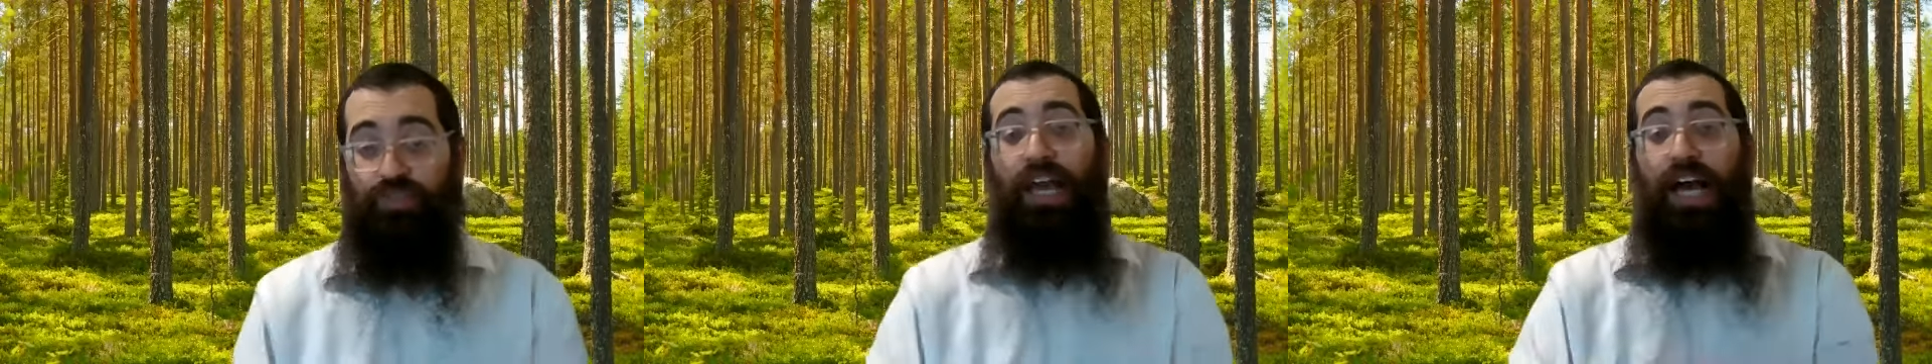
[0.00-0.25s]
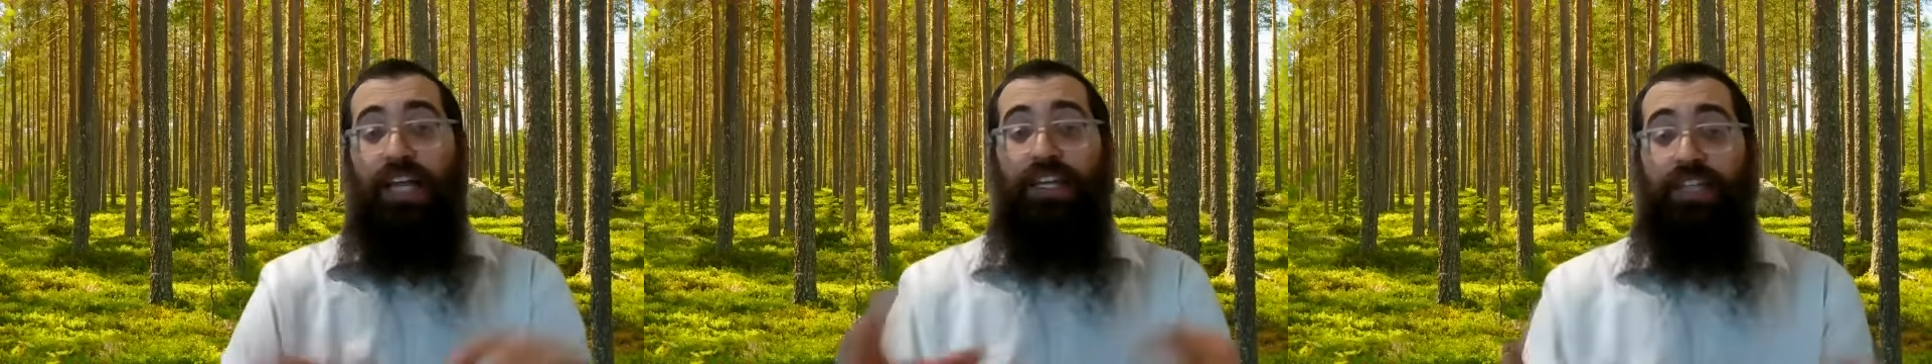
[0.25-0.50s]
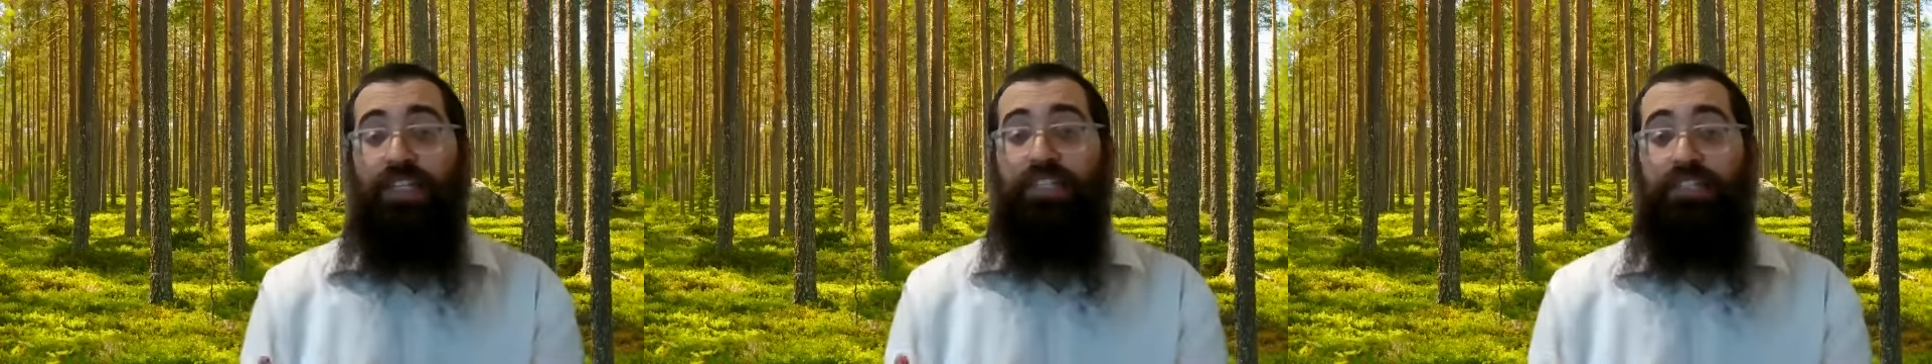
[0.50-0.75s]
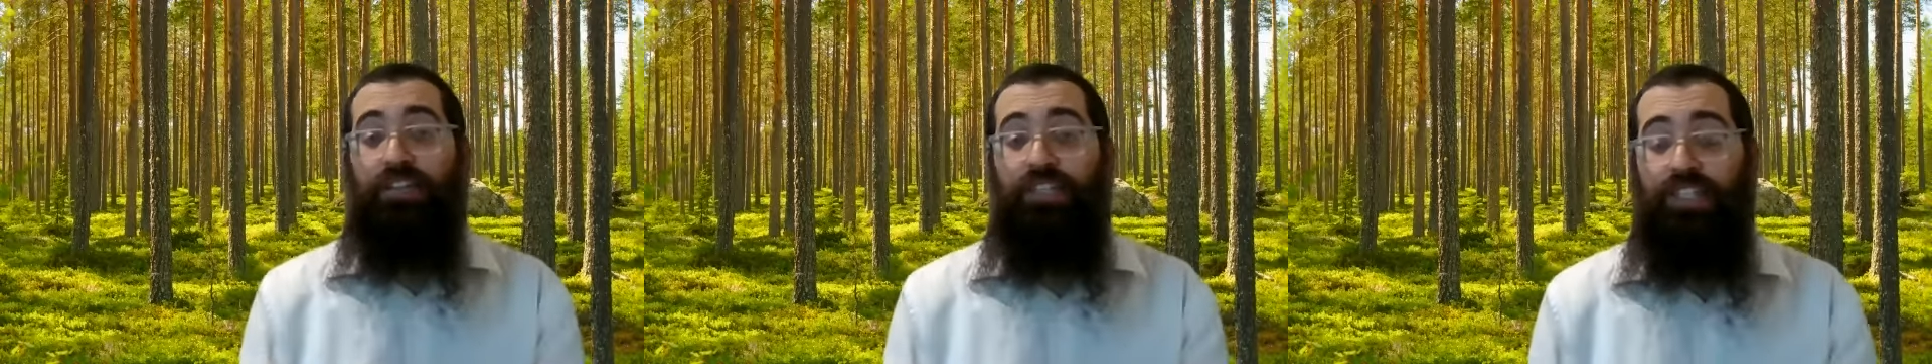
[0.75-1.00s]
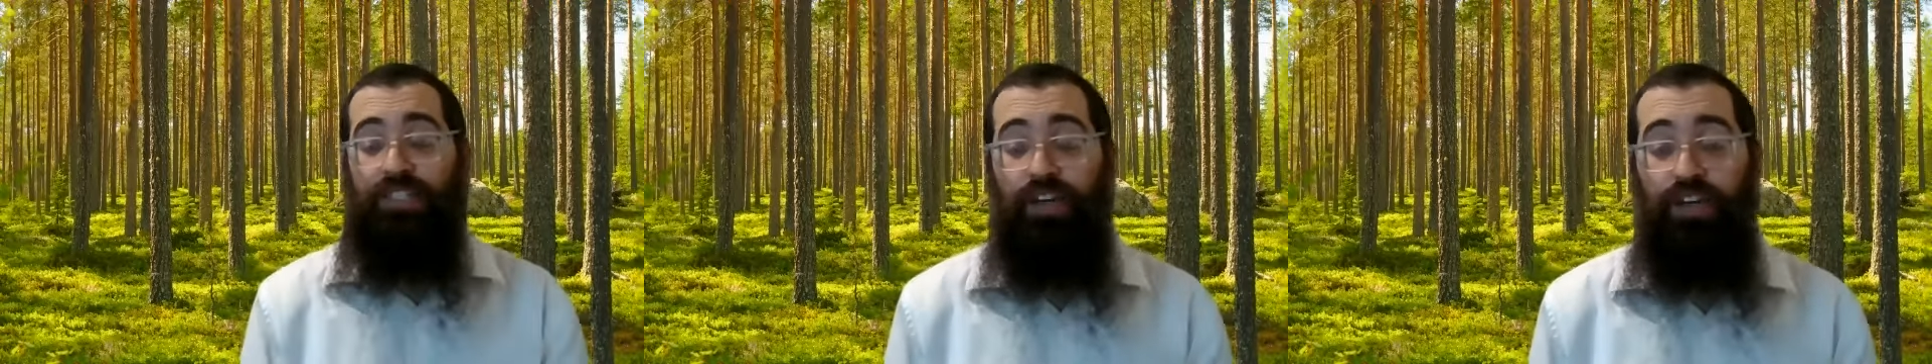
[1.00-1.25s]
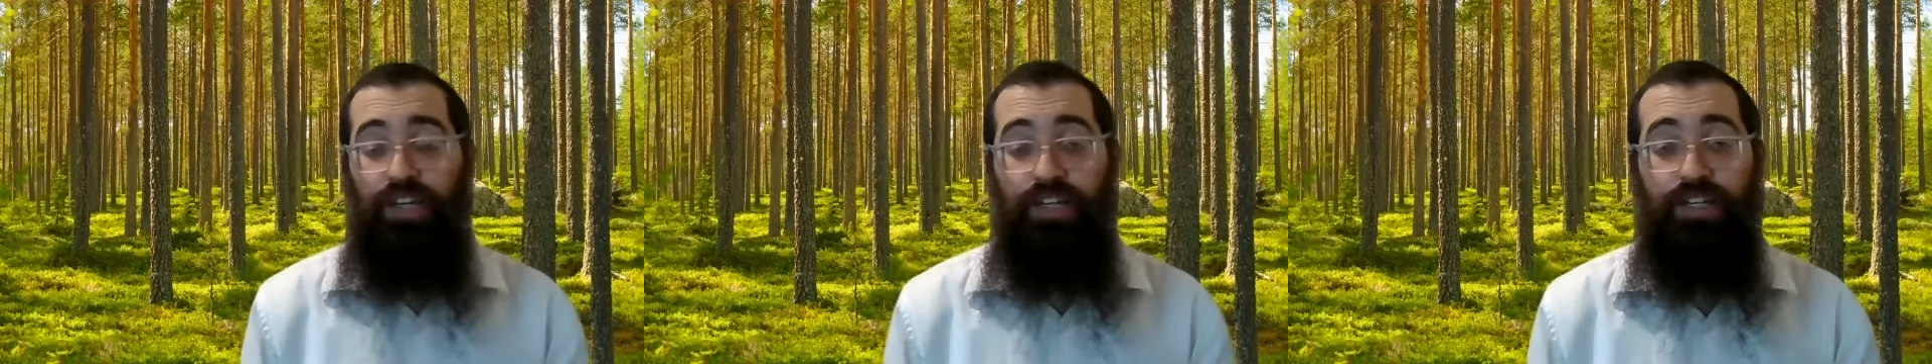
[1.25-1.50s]
reality is not just
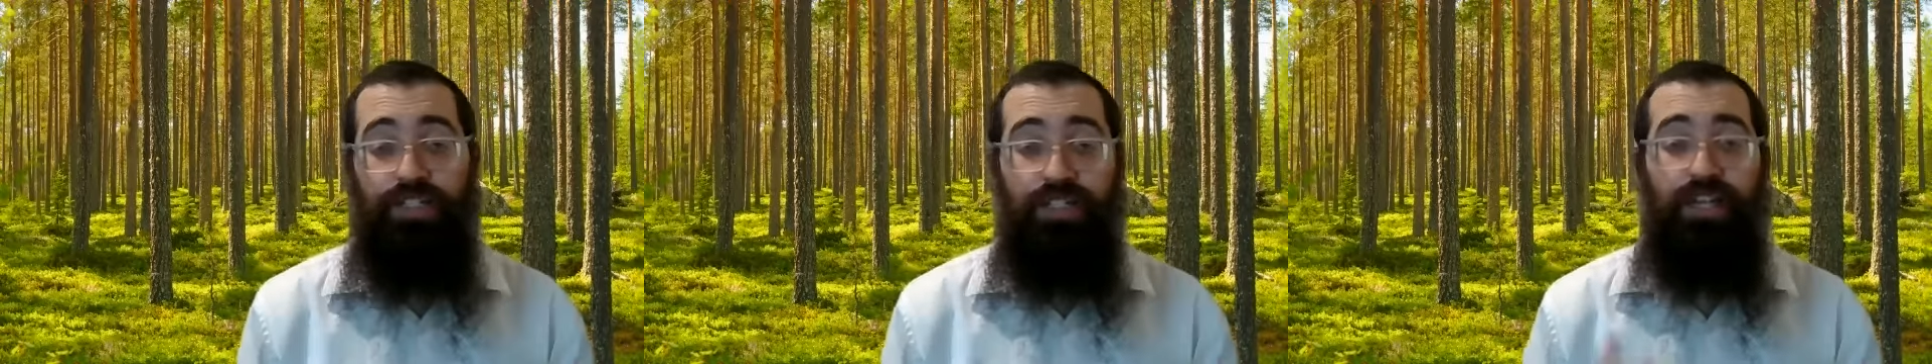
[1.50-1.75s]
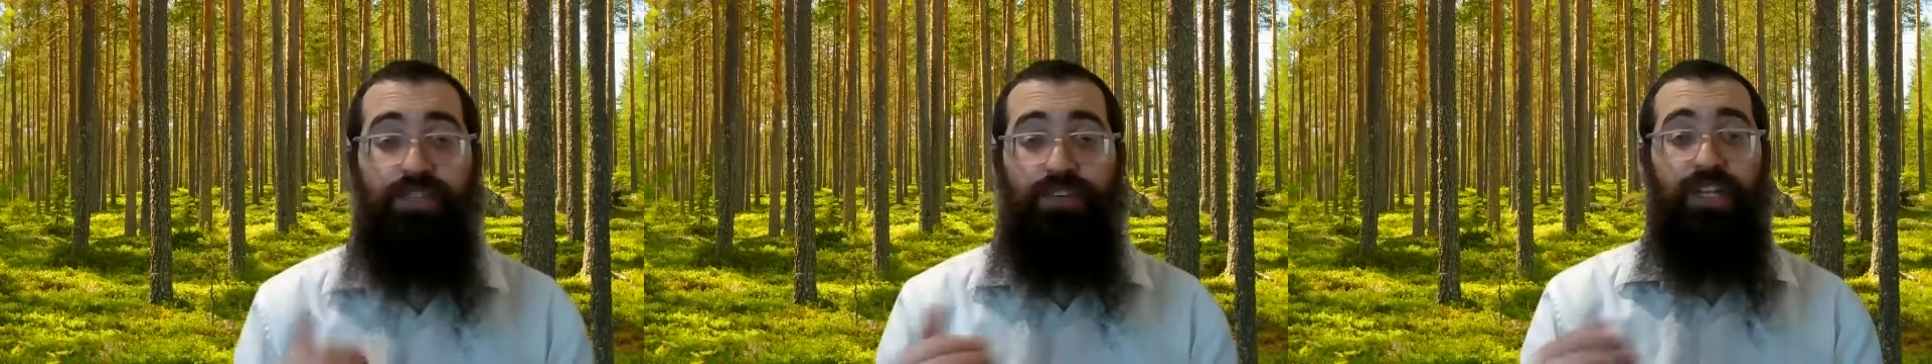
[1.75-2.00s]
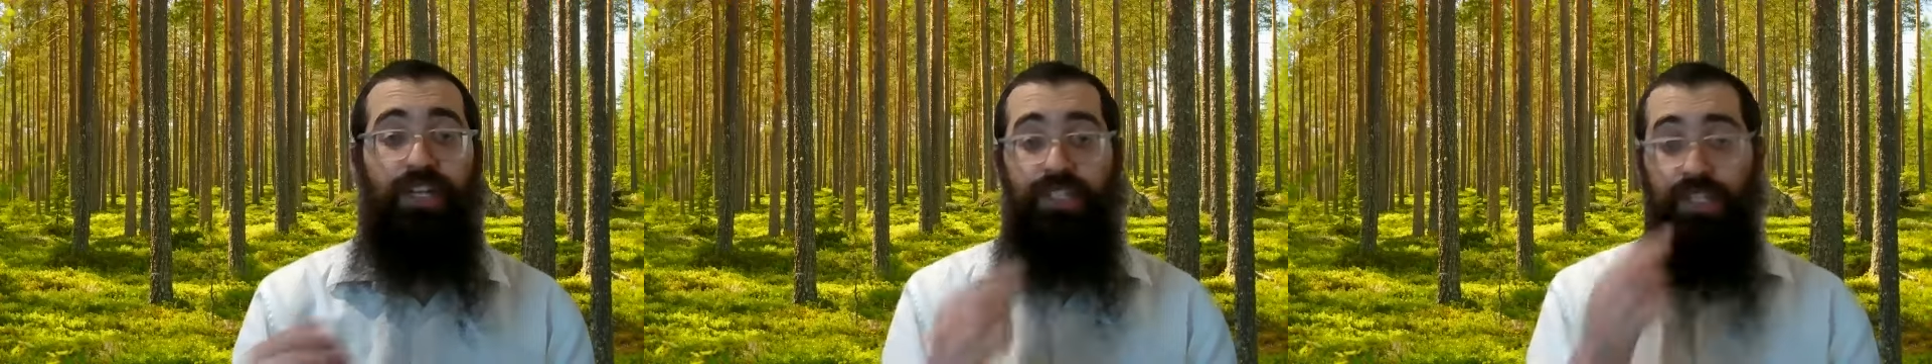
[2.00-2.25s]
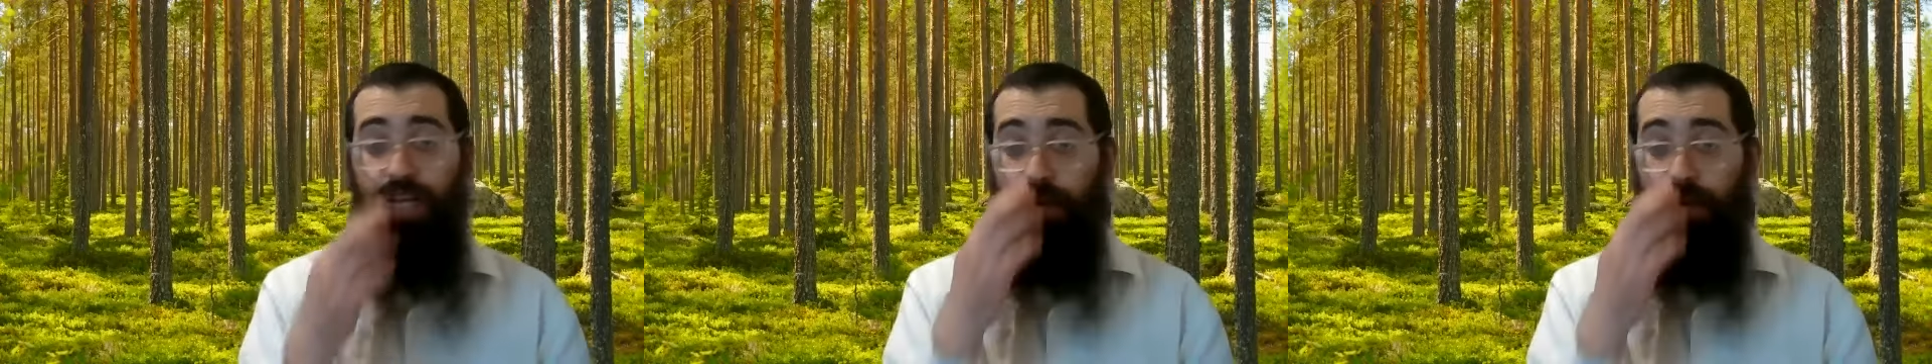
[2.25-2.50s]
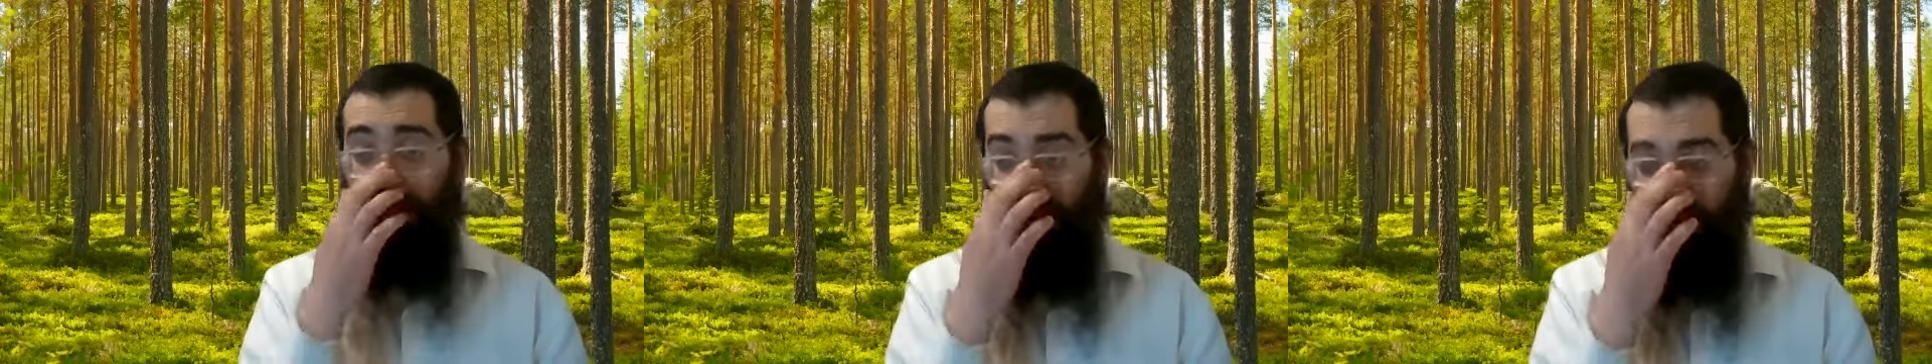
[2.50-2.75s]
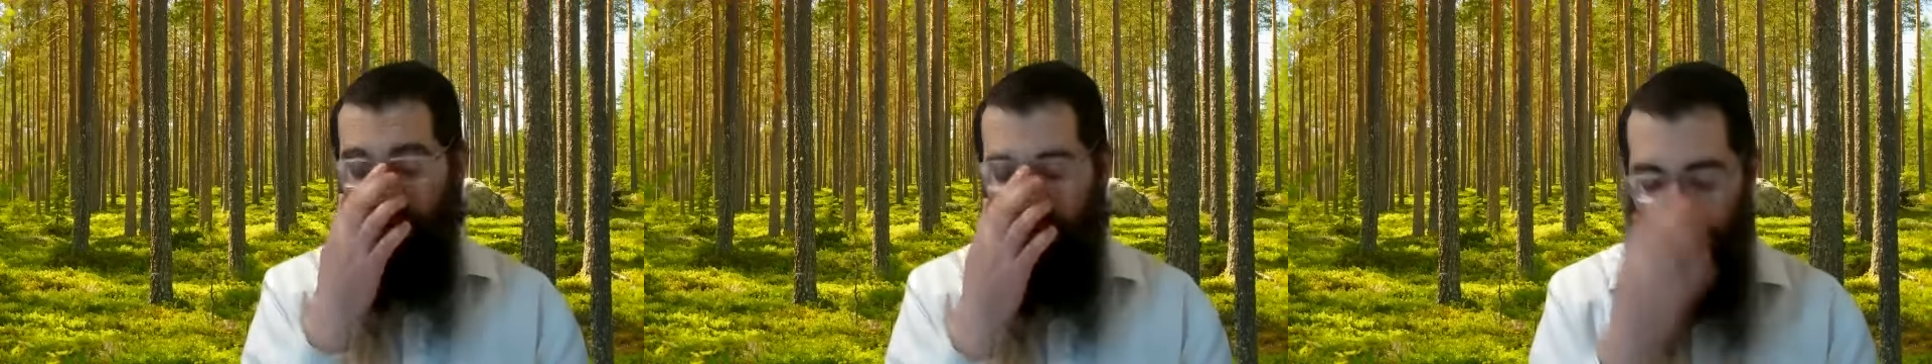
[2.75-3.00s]
godliness, and therefore he needs to come
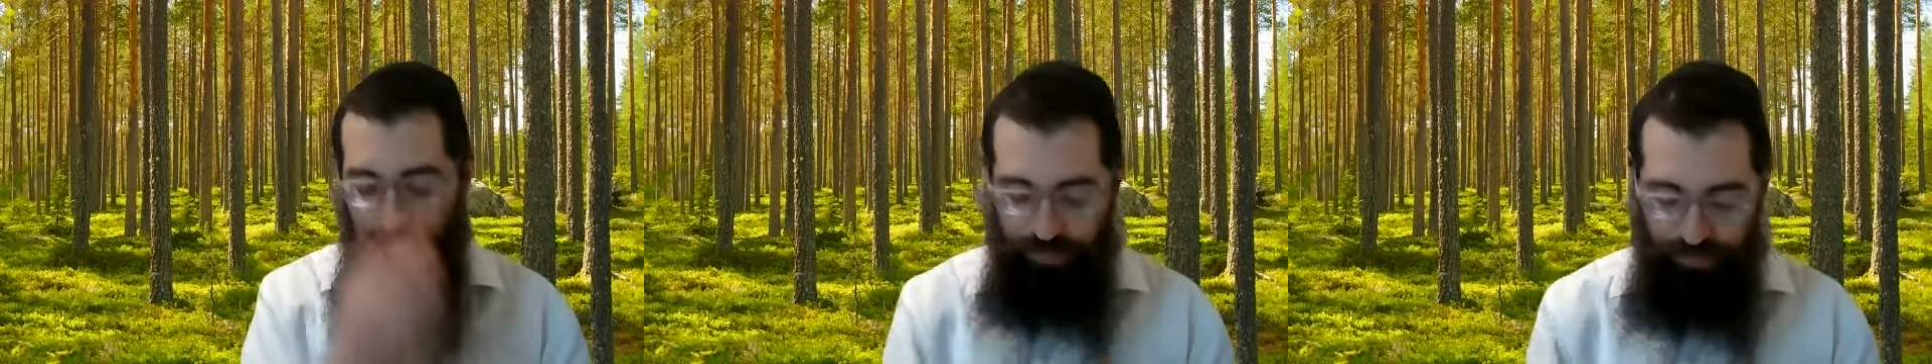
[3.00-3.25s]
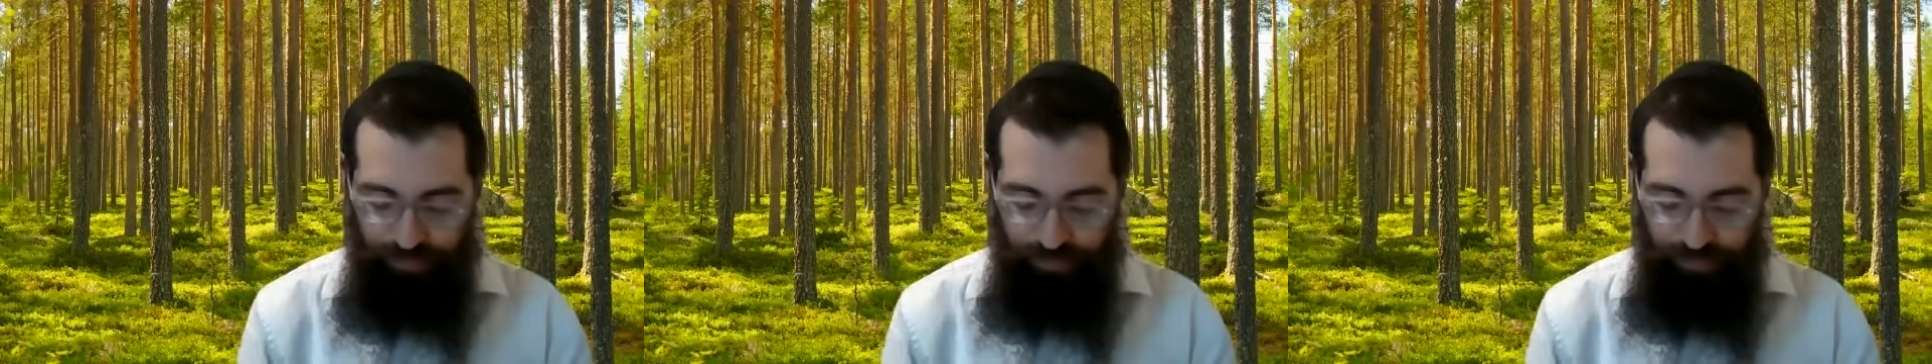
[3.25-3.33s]
close.